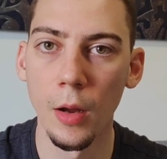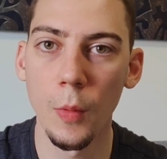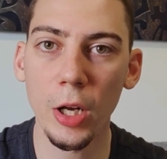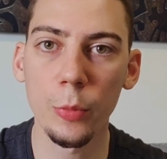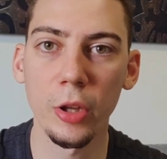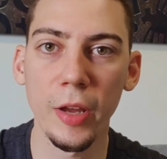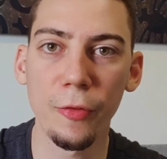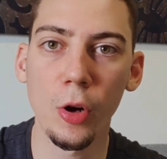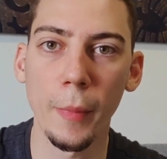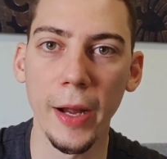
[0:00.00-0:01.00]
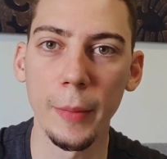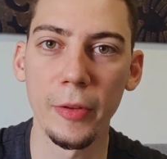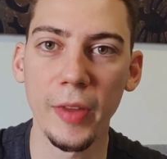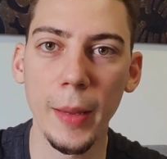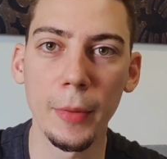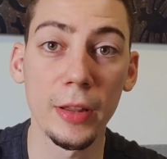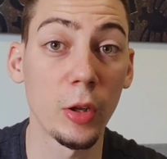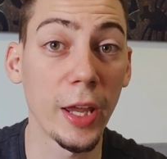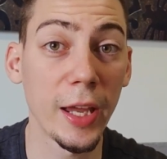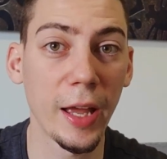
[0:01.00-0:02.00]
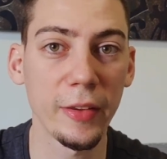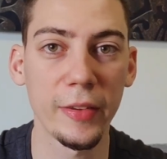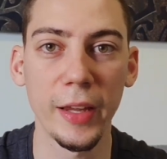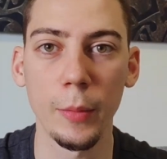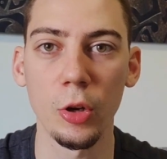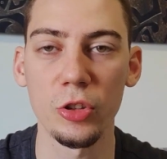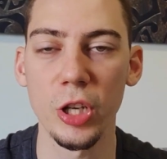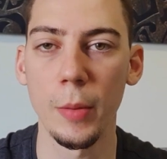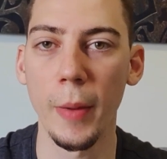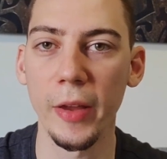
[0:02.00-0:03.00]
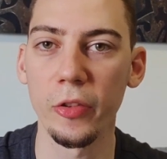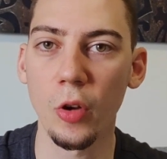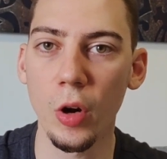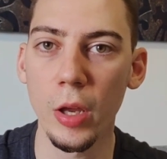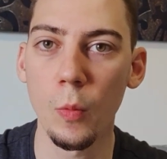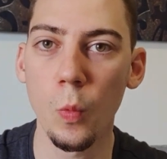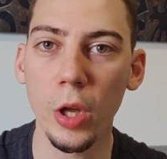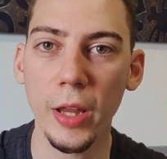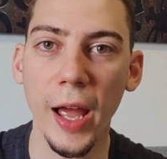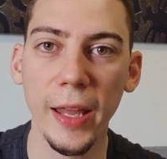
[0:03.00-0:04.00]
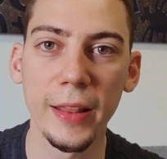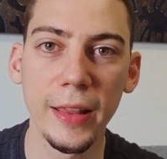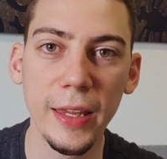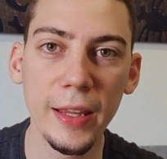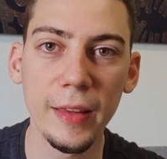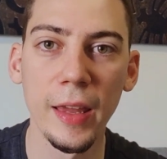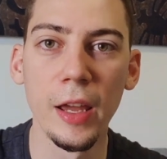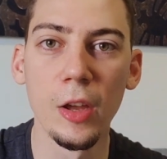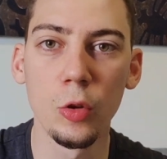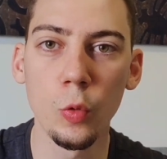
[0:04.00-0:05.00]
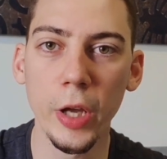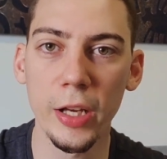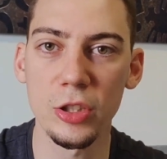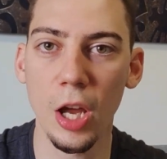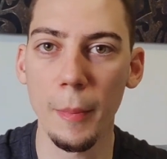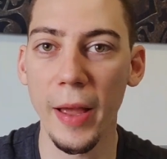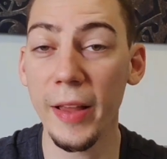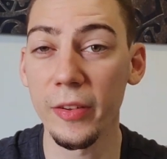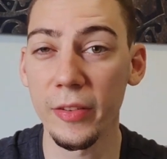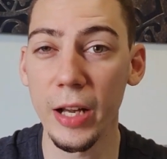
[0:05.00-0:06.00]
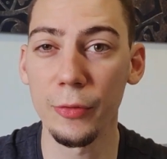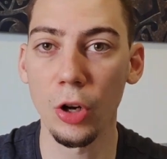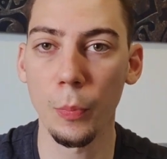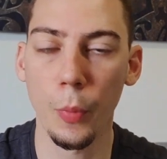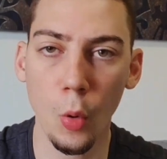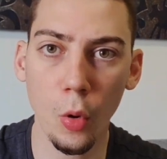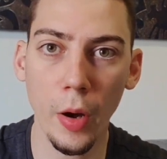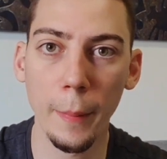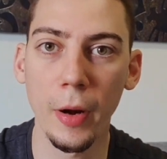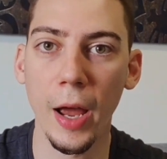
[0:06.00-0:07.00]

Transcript: Welcome to DevWorld, my name is Sam, and today, as I said, I'm gonna share my story, what I did to get a job as a self-taught programmer.